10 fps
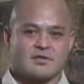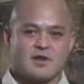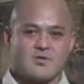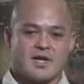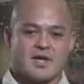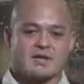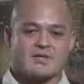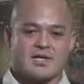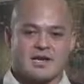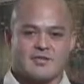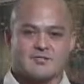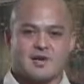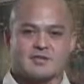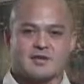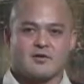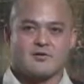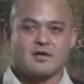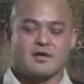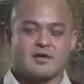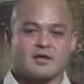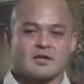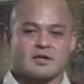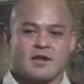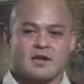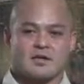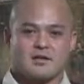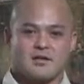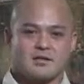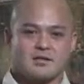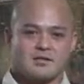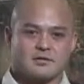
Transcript: taught me how to take care of myself, and not